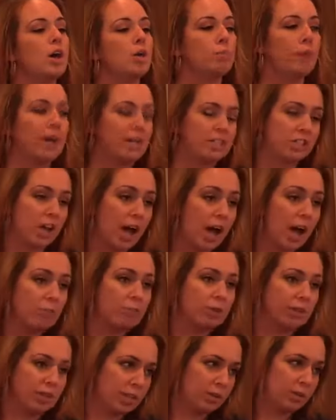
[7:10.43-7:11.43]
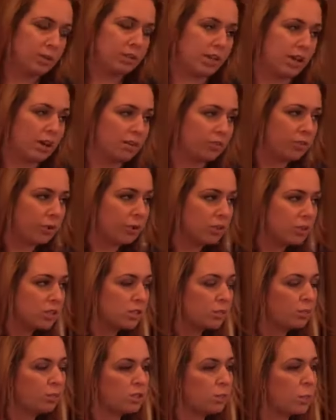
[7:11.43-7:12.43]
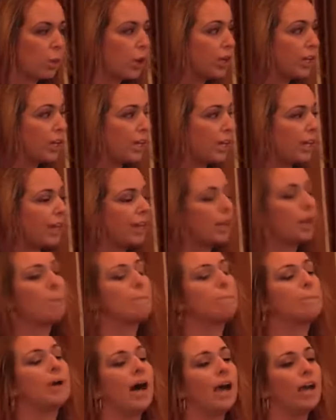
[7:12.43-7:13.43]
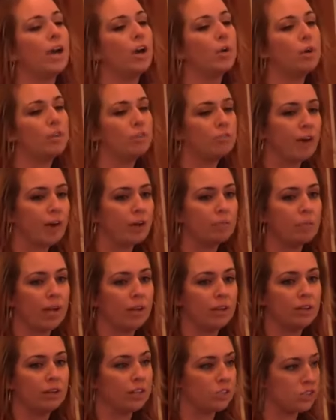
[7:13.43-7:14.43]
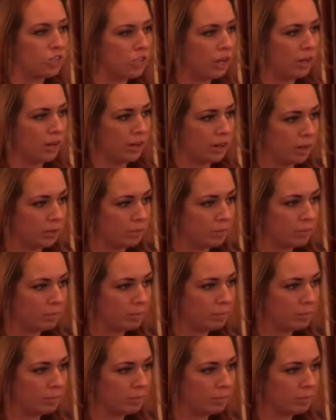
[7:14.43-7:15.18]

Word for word: My job in the US Air Force was working in bioenvironmental engineering.